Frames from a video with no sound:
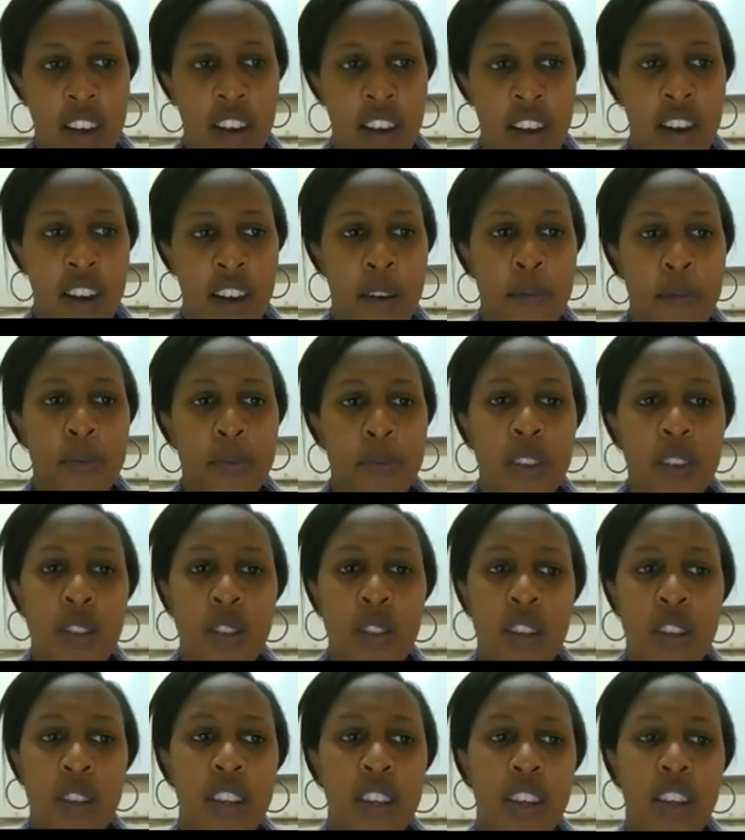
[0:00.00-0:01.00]

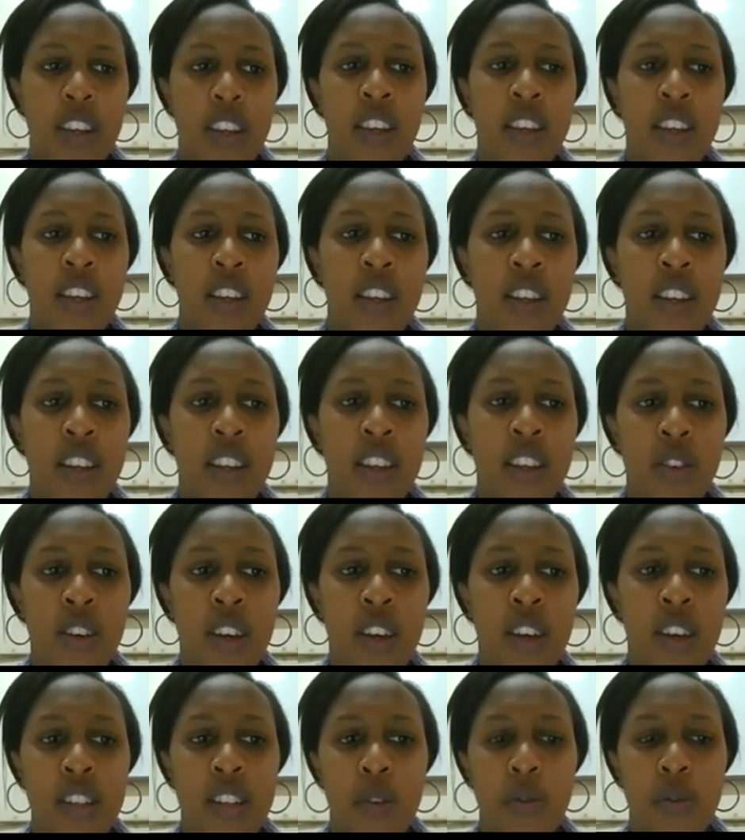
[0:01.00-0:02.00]
So in
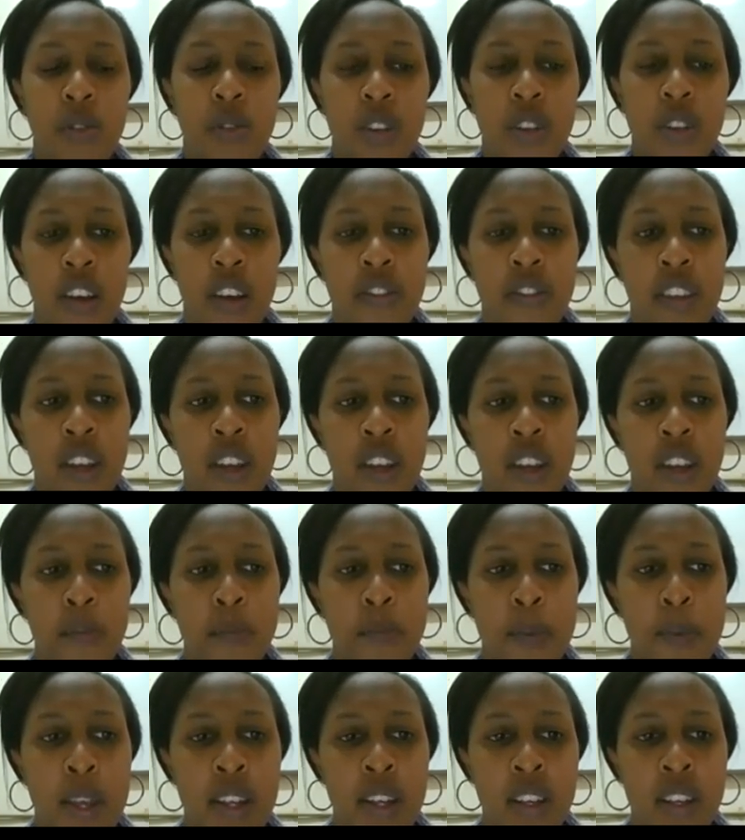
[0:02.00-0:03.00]
Uganda, we don't have that
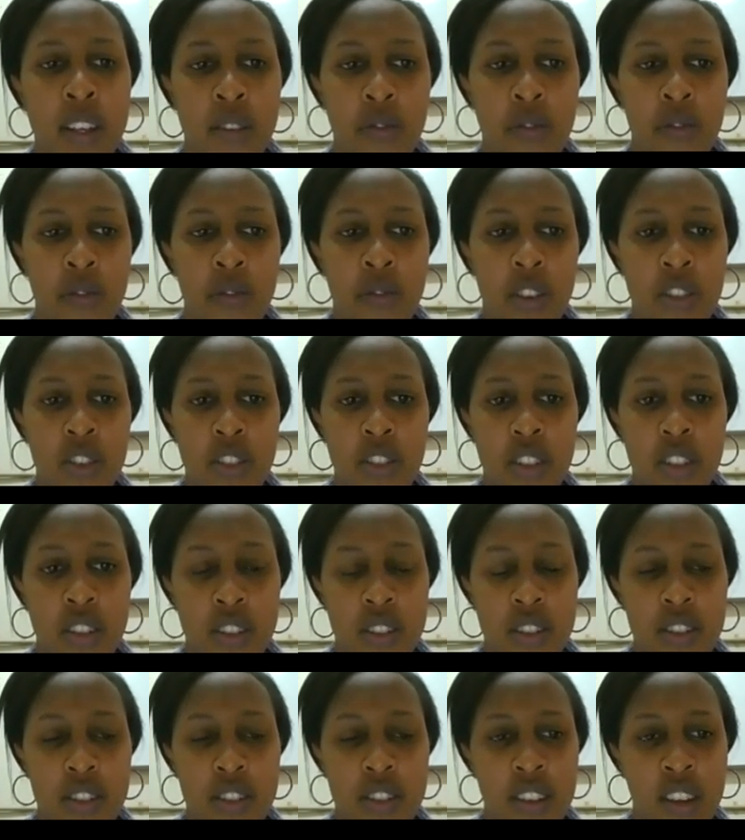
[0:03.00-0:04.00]
many
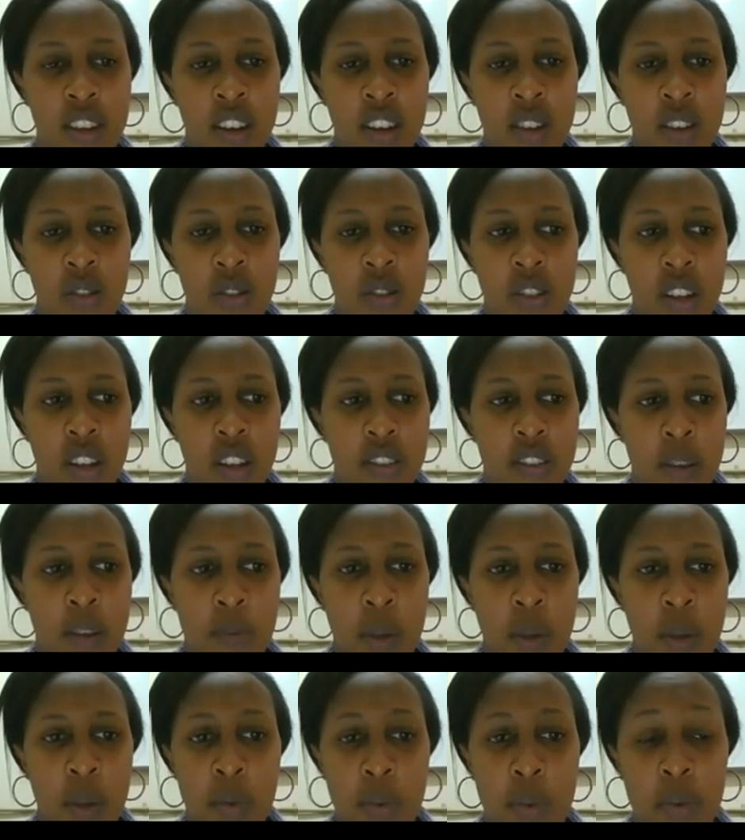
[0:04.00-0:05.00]
nephrologists to serve the
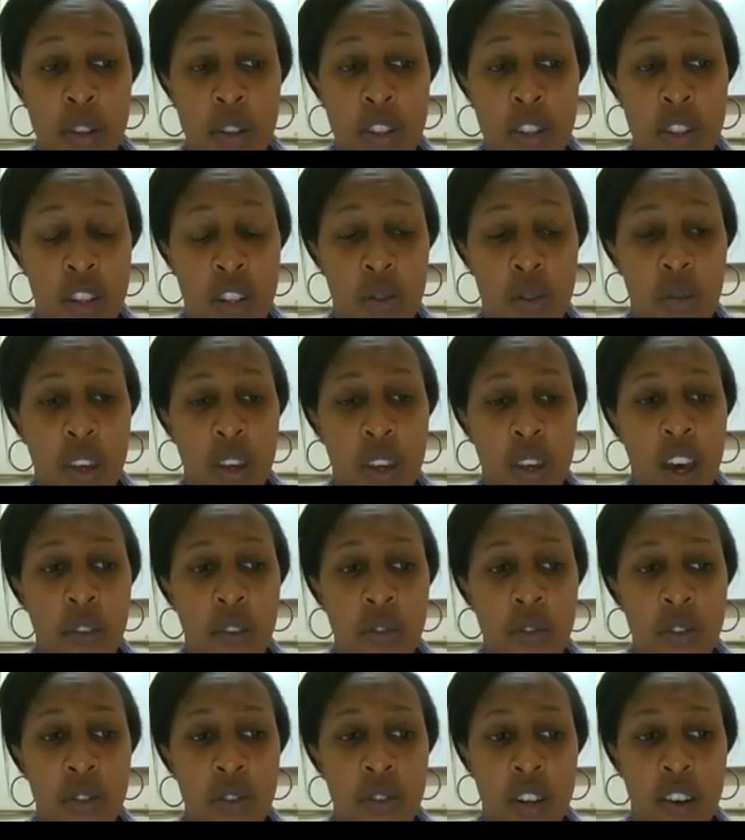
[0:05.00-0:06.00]
big population that we
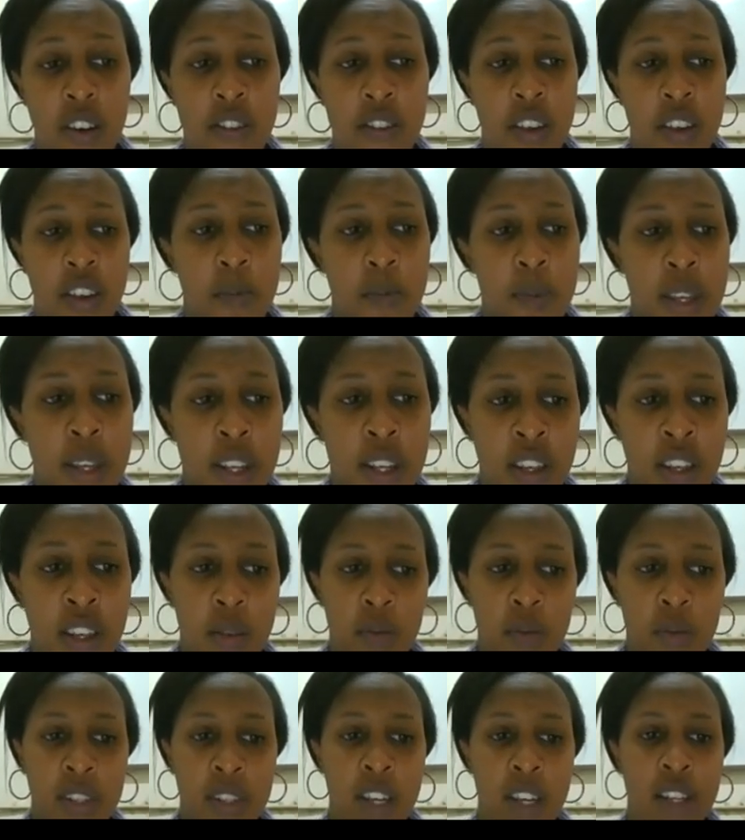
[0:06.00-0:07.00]
have. We don't have that many
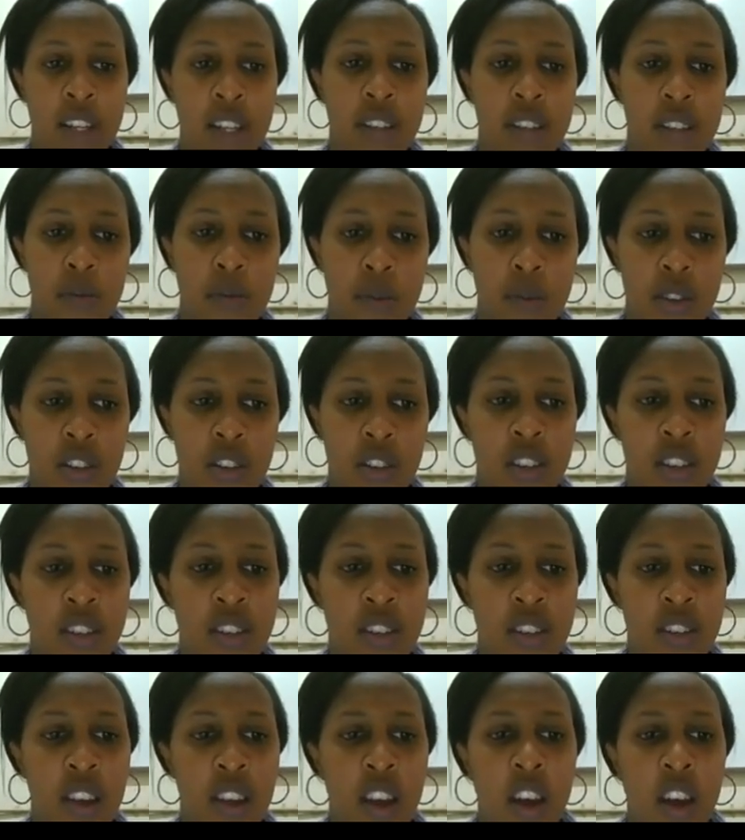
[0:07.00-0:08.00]
hemodialysis machines.